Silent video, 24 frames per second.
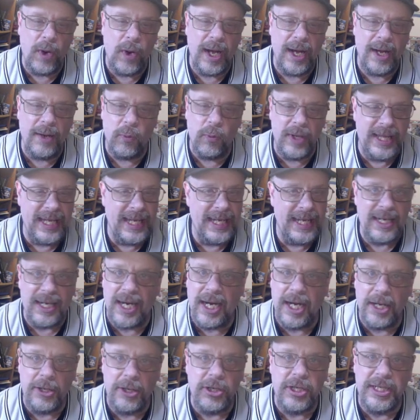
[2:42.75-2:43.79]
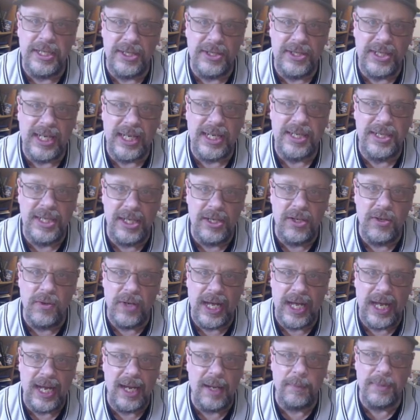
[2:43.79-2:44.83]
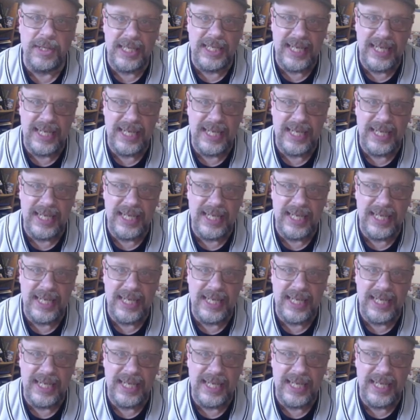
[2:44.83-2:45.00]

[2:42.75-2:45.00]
within 162 games,